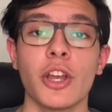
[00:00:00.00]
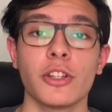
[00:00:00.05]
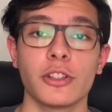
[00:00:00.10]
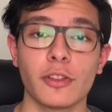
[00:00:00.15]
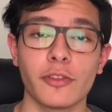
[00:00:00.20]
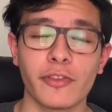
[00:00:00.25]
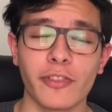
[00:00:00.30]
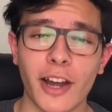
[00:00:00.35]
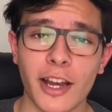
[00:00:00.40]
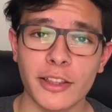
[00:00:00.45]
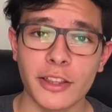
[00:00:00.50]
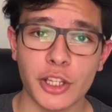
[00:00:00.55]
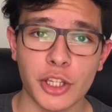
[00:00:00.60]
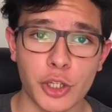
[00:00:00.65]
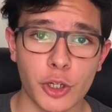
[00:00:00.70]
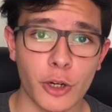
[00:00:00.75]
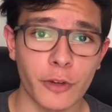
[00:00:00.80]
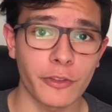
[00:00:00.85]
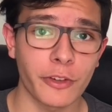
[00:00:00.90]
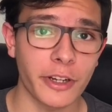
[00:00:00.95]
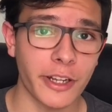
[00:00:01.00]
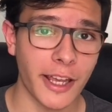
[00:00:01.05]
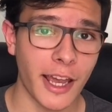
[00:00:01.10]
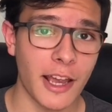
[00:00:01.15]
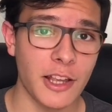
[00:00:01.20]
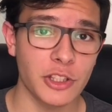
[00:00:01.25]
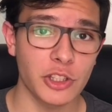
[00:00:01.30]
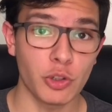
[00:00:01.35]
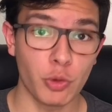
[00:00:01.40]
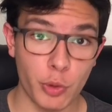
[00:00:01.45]
to find the cure for
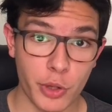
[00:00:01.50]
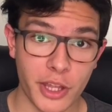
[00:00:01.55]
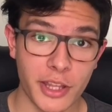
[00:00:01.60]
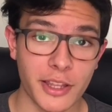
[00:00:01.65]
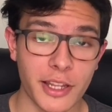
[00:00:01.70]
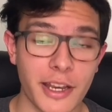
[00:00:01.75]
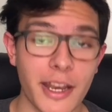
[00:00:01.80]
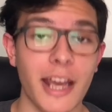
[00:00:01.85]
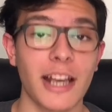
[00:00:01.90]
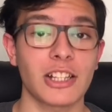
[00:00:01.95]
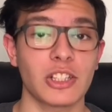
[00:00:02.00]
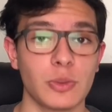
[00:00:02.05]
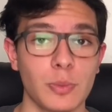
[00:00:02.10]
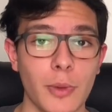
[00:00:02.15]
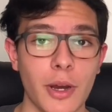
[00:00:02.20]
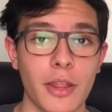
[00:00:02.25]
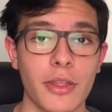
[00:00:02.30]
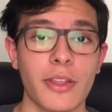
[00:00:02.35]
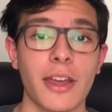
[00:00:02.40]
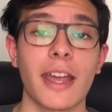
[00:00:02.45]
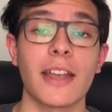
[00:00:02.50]
cancer within the next month.